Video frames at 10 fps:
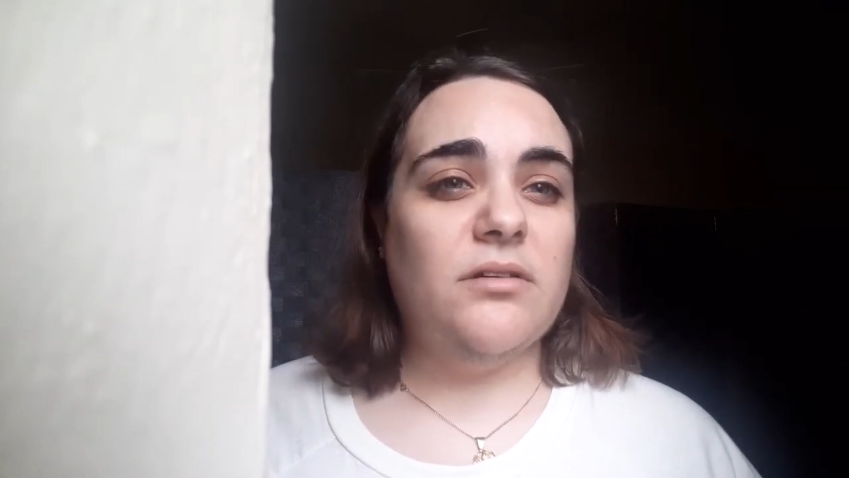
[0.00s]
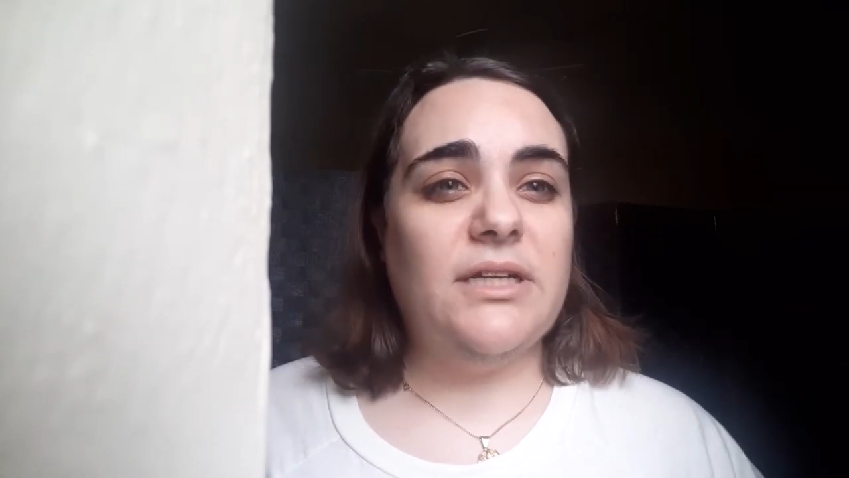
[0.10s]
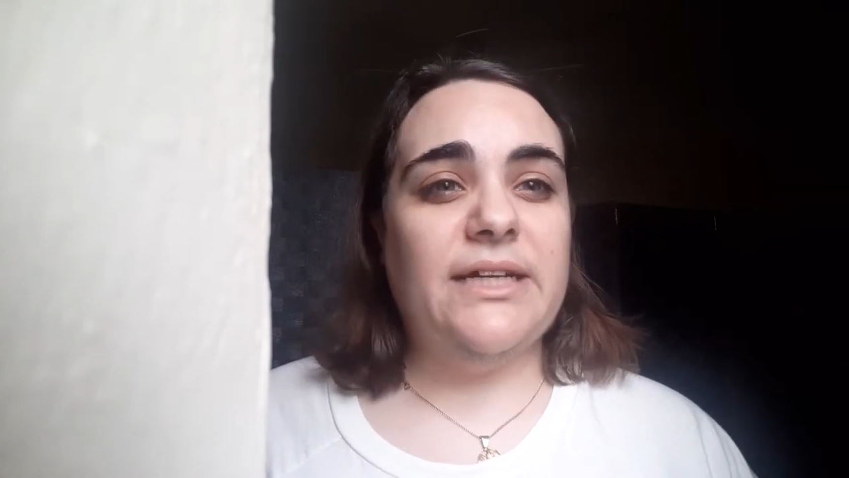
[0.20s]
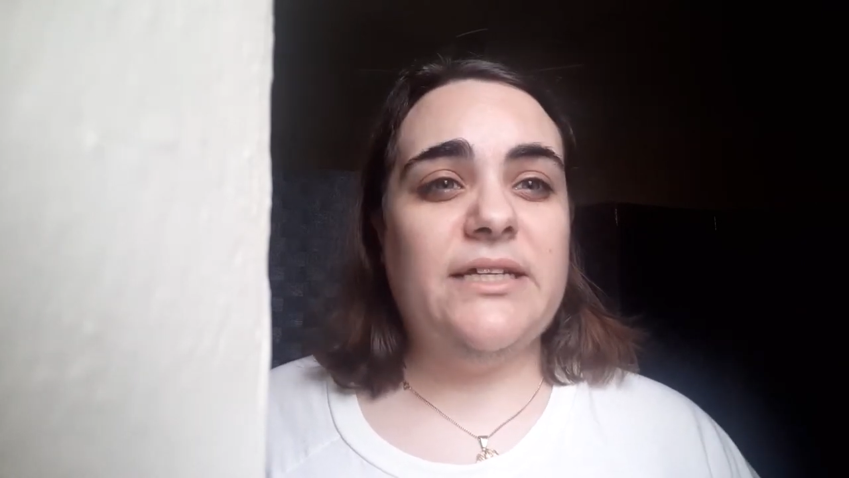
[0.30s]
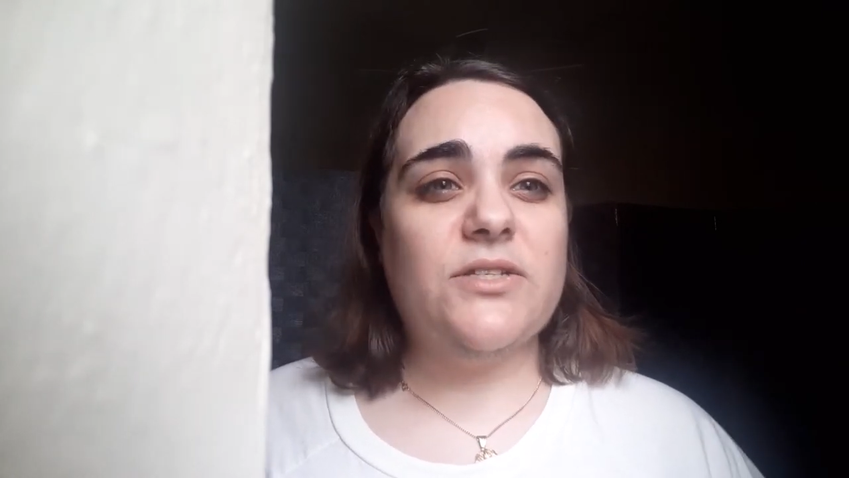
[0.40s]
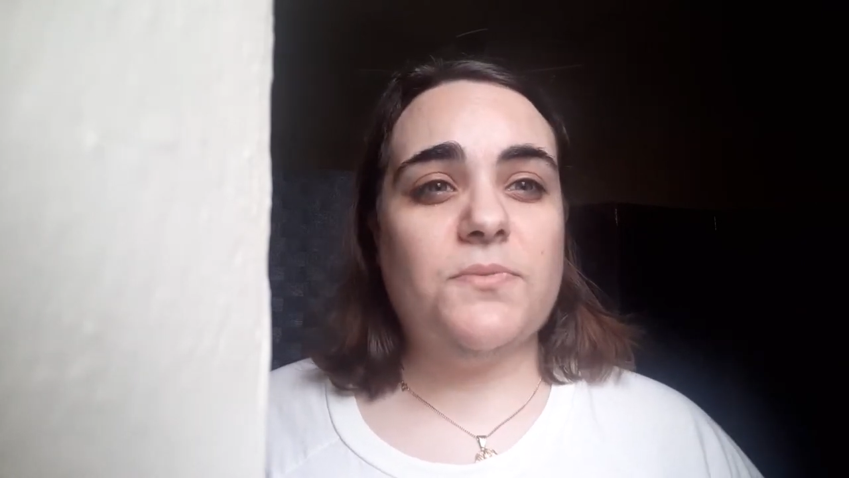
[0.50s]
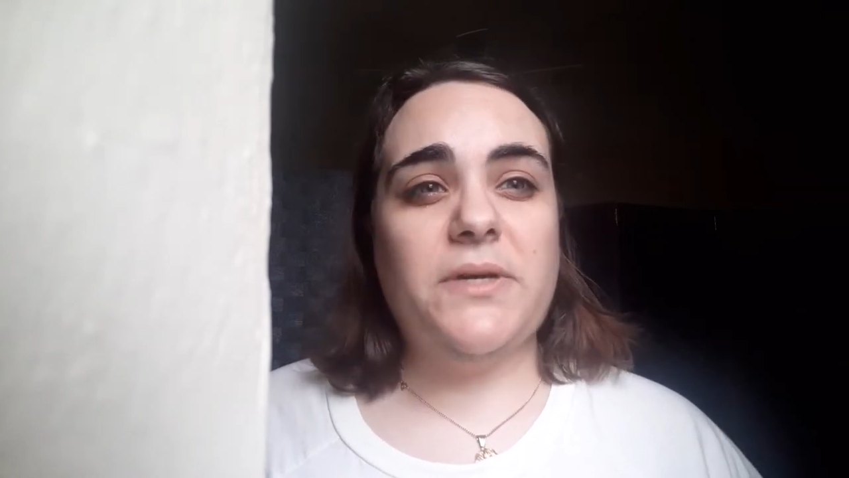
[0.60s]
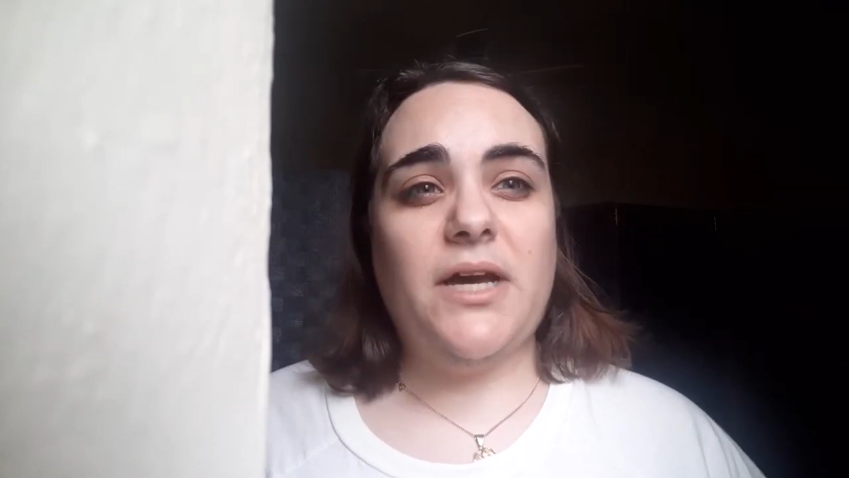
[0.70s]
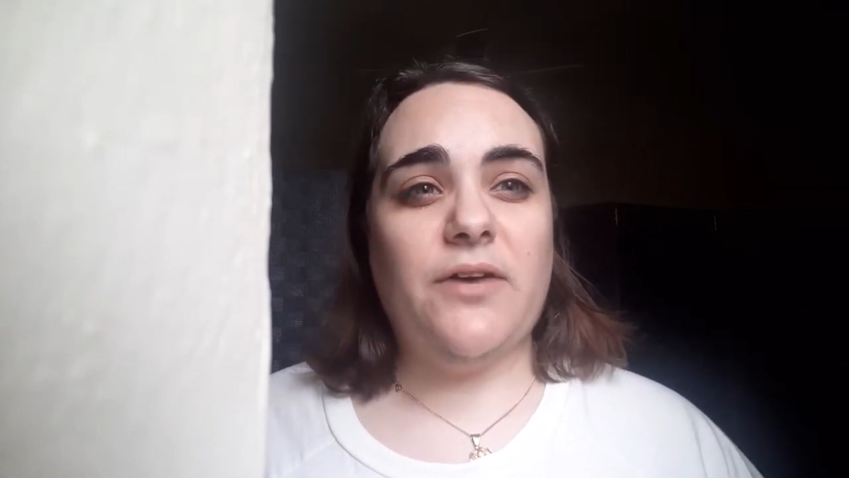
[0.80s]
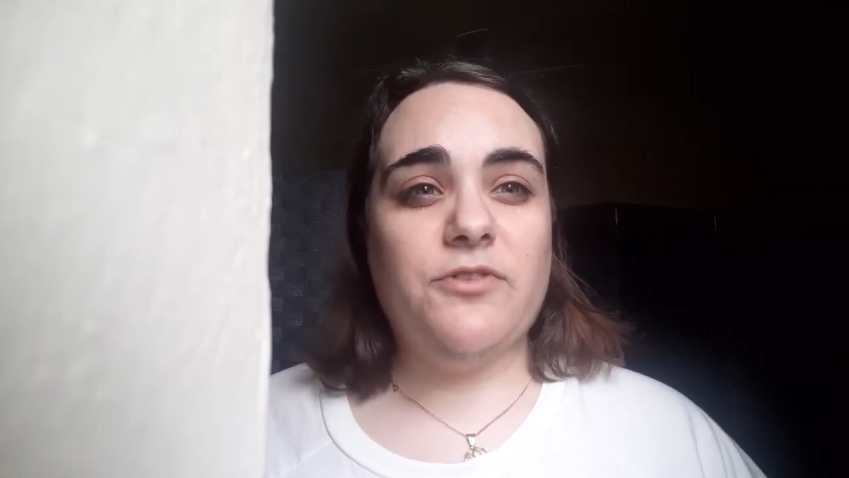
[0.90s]
clients we
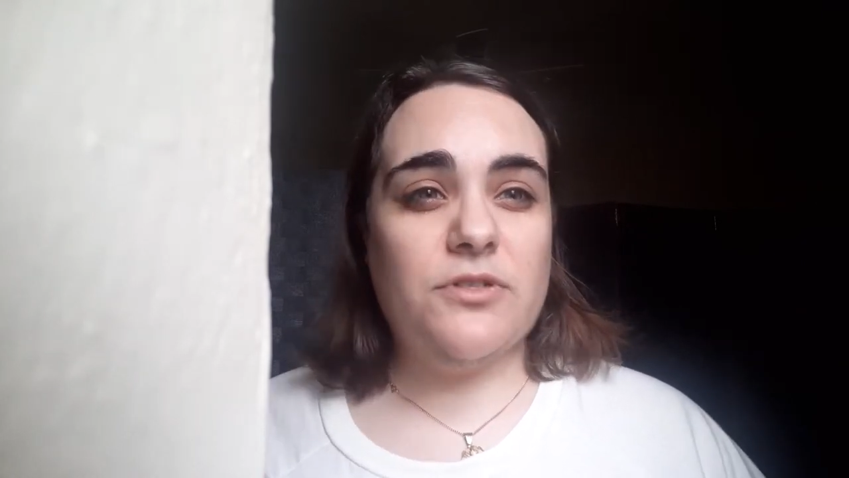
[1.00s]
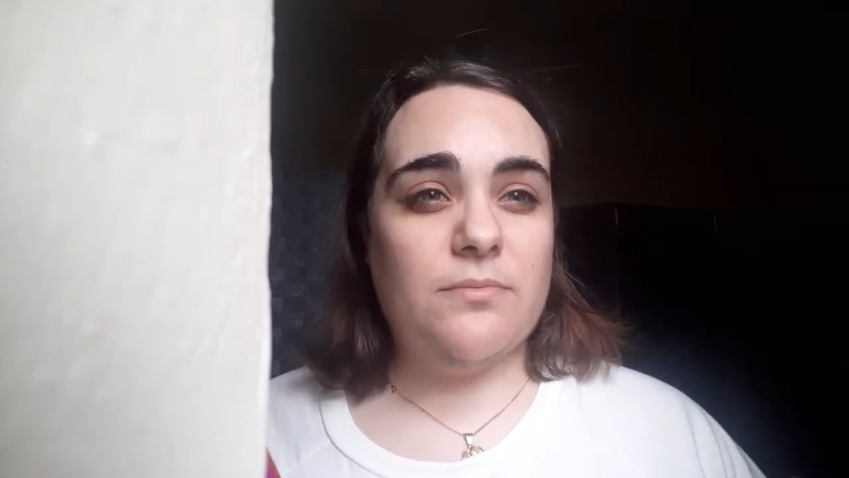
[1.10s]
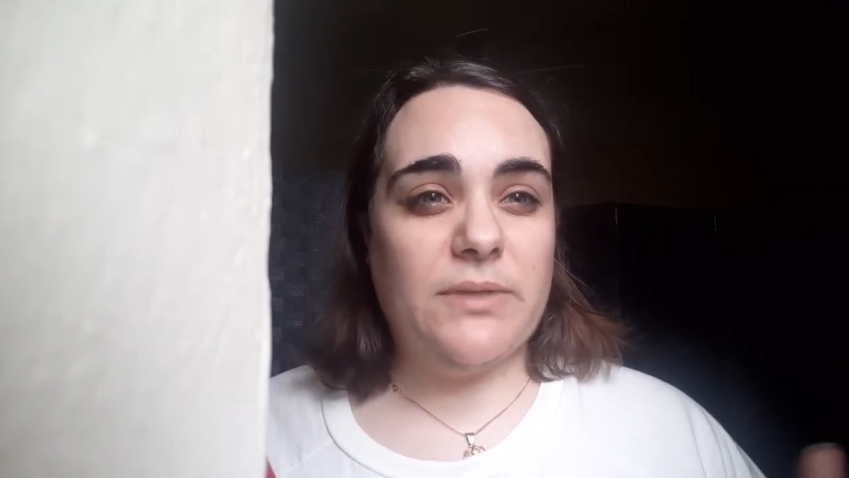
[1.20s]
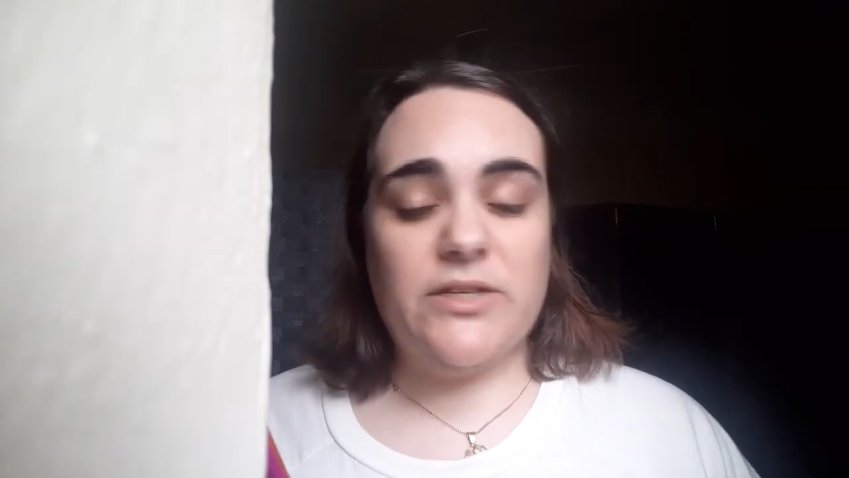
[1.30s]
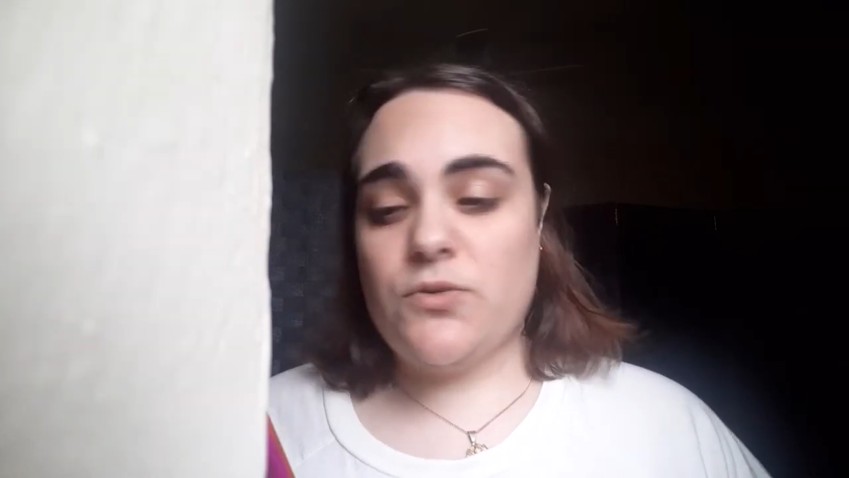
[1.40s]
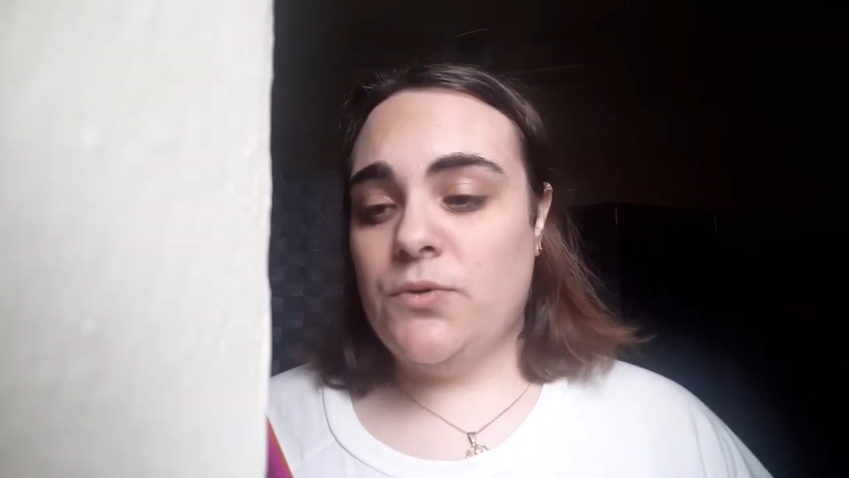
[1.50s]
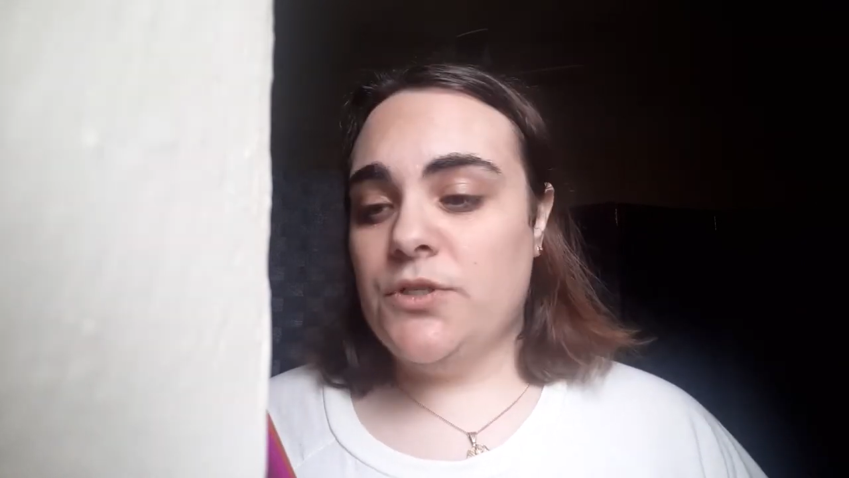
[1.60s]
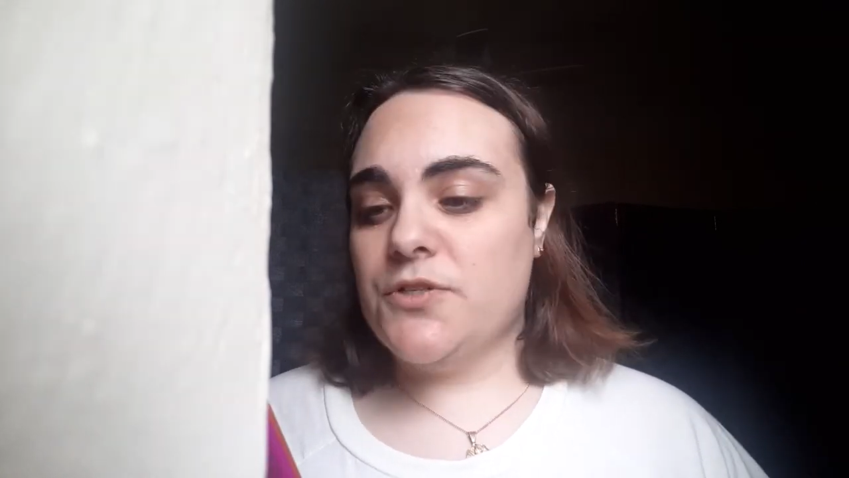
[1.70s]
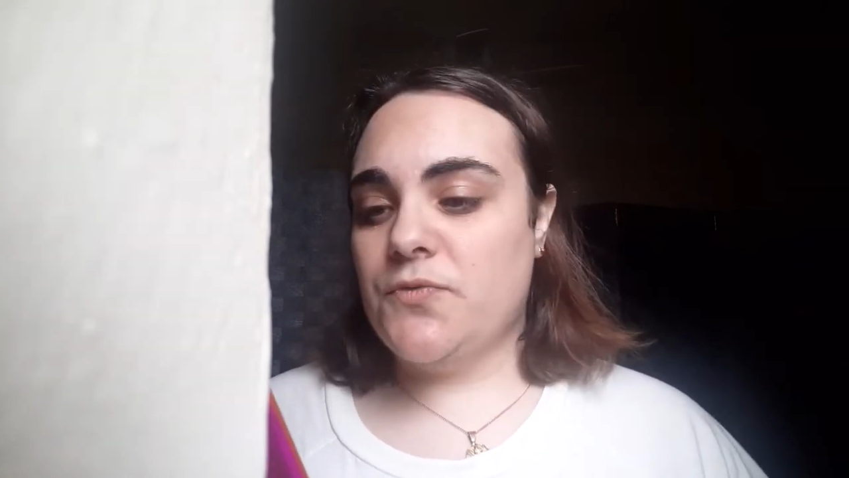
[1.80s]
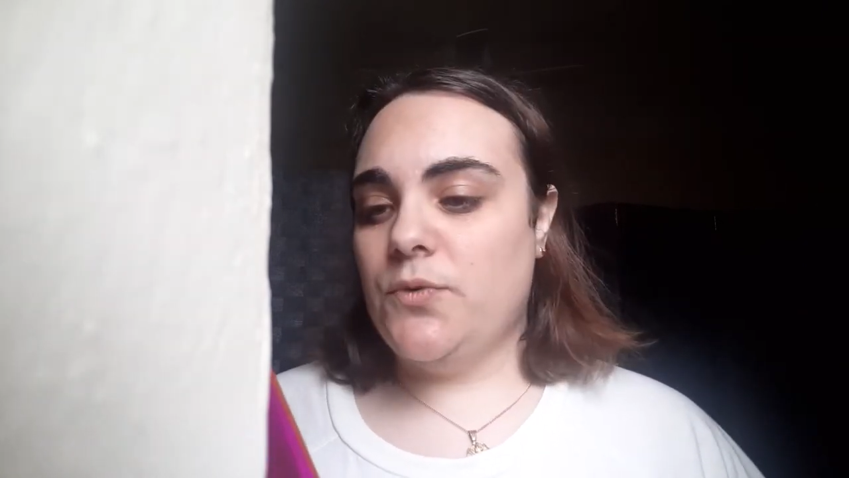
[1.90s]
have to place
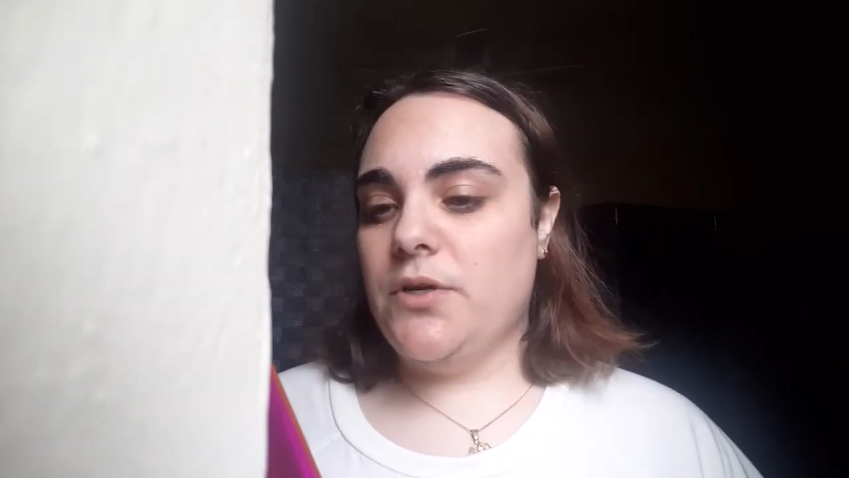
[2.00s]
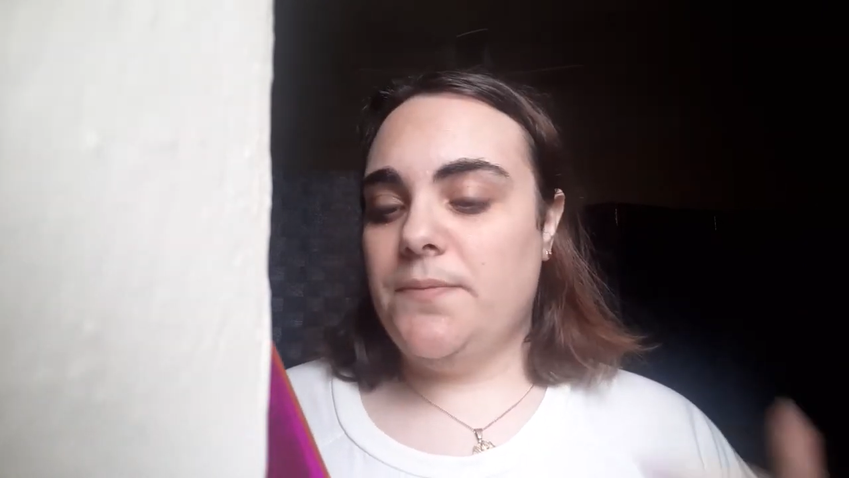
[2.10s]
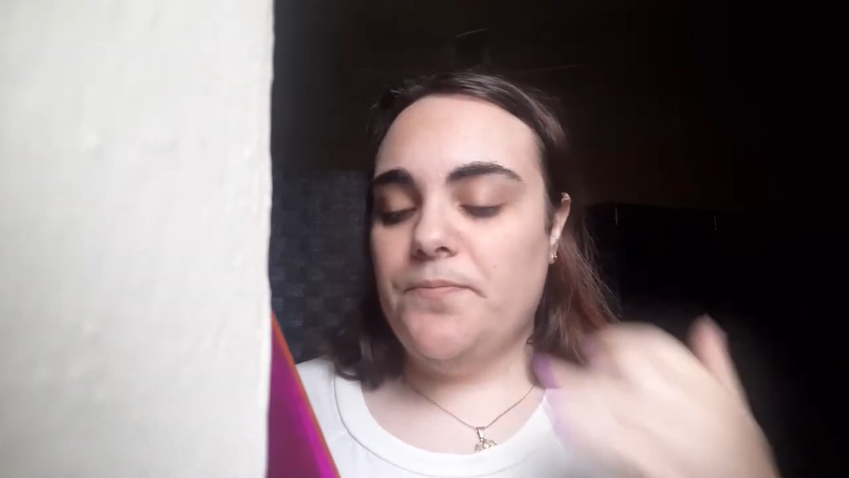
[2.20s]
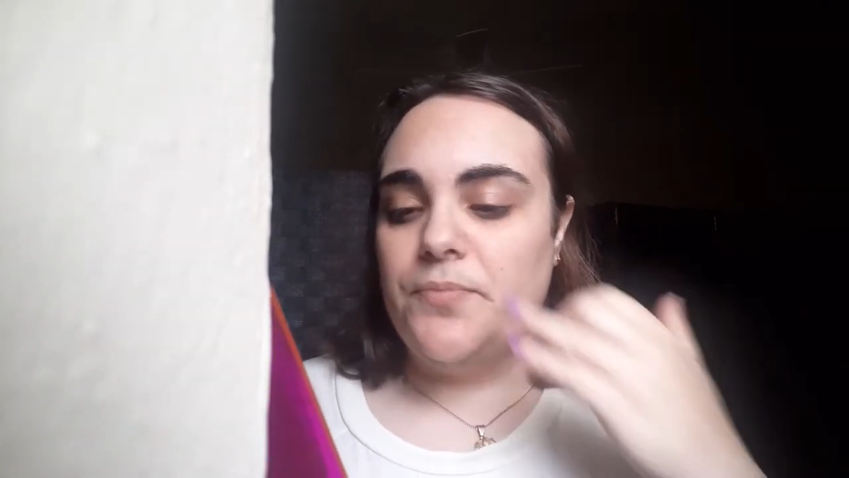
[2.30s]
orders for.